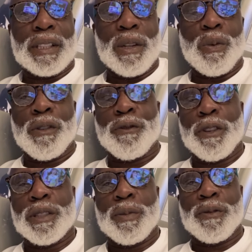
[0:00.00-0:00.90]
Okay, we were
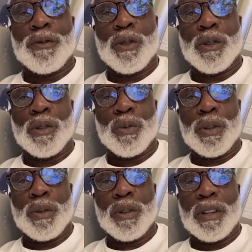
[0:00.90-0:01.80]
friends before. We
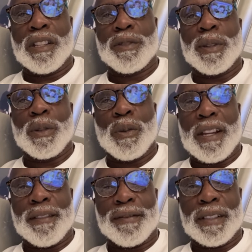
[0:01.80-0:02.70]
were husband and
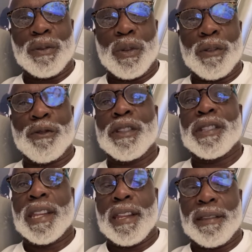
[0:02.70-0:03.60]
wife, and we're friends
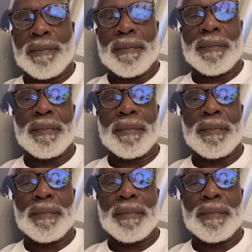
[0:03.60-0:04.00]
again.